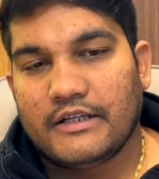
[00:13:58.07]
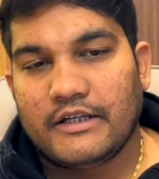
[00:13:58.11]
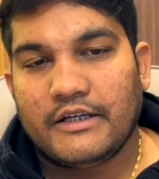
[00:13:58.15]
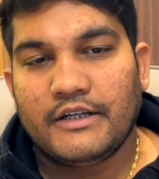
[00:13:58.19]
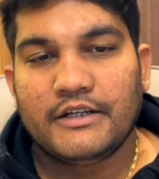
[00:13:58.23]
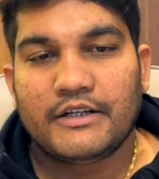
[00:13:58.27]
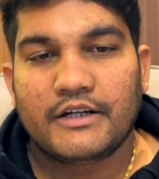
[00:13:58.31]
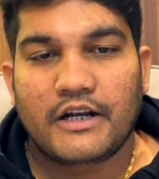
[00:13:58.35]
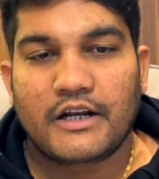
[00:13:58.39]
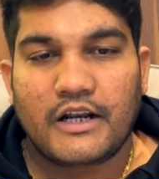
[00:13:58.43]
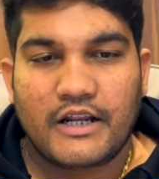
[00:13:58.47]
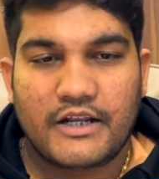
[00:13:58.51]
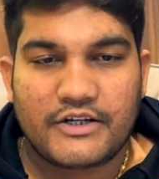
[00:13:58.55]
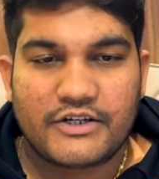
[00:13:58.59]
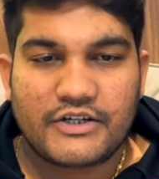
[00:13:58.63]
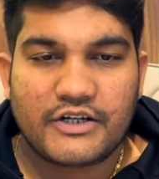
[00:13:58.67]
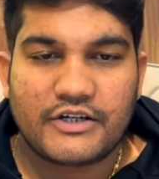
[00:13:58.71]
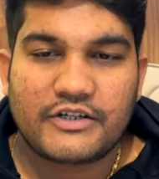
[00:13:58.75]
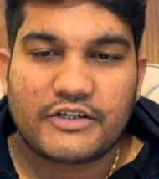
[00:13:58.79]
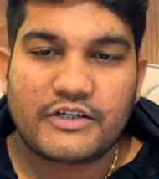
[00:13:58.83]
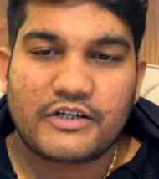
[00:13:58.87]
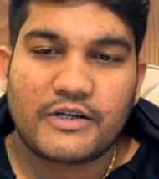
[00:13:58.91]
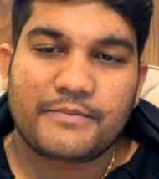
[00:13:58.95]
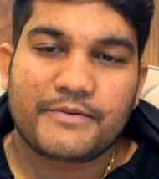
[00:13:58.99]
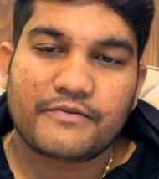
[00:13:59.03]
In
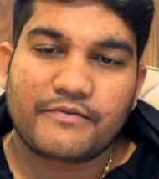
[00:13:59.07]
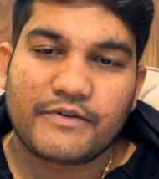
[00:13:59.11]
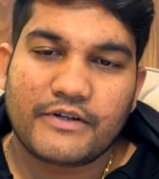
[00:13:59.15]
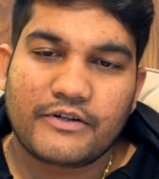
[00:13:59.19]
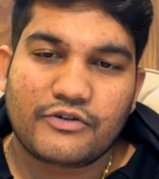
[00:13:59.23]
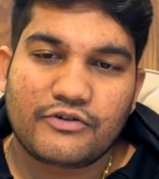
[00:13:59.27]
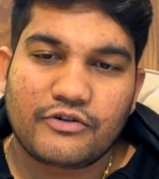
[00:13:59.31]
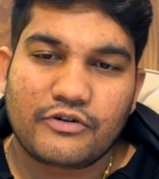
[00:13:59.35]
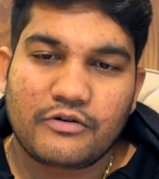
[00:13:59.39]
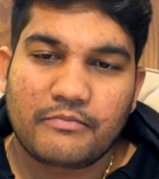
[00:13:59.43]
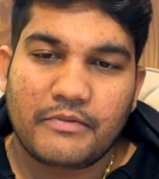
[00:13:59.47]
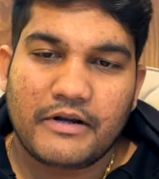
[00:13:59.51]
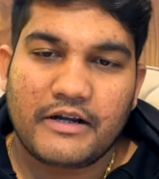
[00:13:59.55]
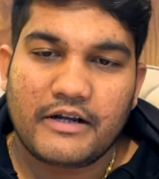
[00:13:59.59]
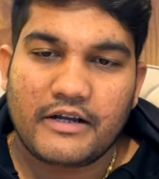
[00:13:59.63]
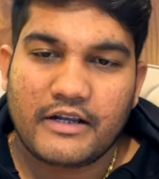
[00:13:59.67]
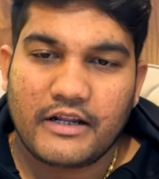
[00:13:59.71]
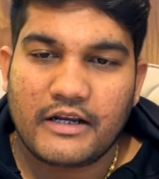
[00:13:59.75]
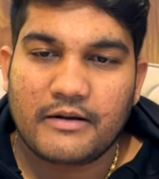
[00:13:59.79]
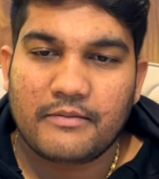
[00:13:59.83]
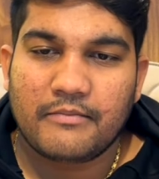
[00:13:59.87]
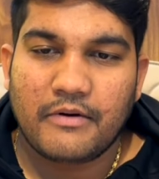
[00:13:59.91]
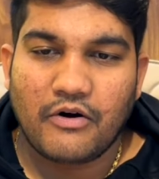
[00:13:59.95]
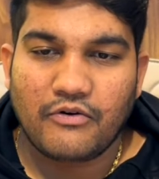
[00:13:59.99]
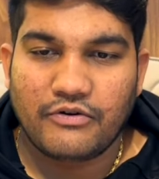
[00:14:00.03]
relationships, one should
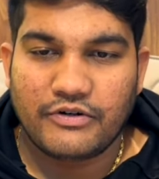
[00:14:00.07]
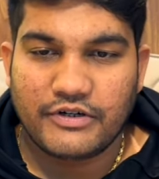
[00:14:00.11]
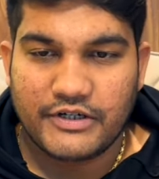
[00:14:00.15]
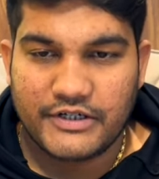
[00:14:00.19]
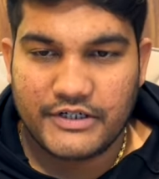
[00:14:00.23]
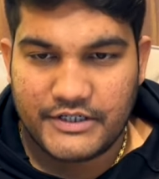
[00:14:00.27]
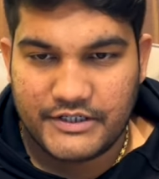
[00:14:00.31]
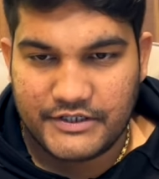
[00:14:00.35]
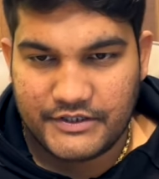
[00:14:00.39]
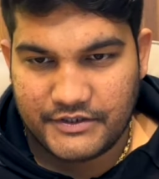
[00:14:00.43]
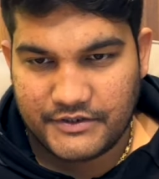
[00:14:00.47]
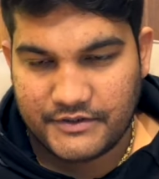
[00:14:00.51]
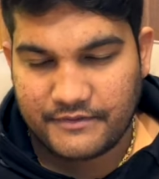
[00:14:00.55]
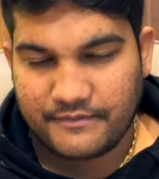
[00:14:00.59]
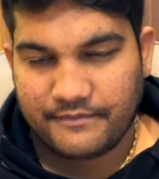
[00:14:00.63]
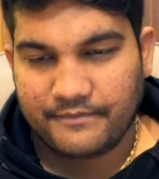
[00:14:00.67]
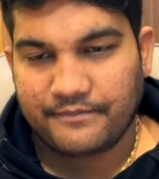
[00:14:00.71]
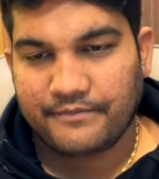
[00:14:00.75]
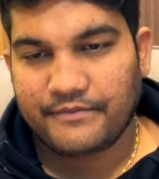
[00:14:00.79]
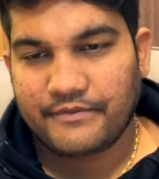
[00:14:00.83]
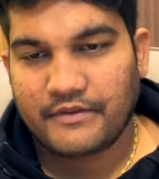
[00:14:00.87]
maintain boundaries.